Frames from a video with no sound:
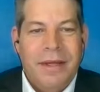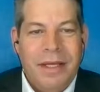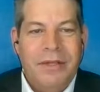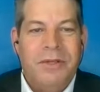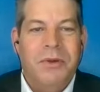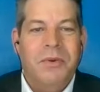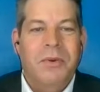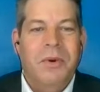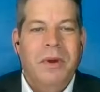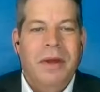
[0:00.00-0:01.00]

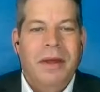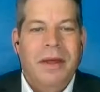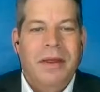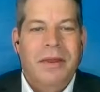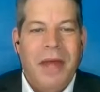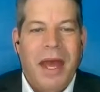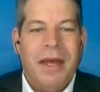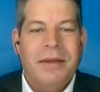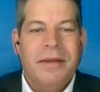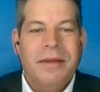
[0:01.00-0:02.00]
into
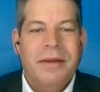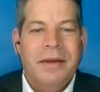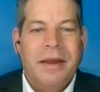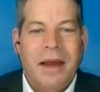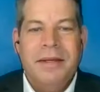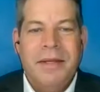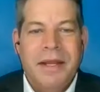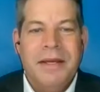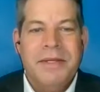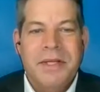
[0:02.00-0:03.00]
that
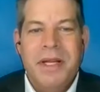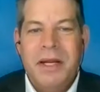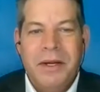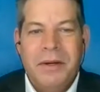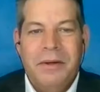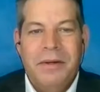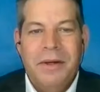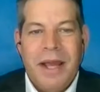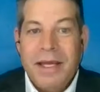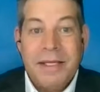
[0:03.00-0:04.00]
contest year,
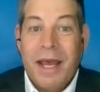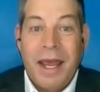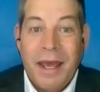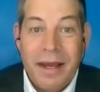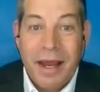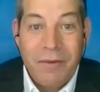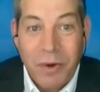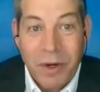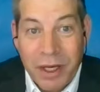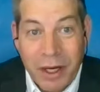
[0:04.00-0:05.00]
as I had
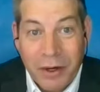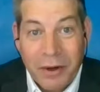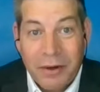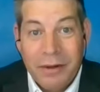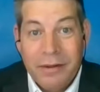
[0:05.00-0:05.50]
every year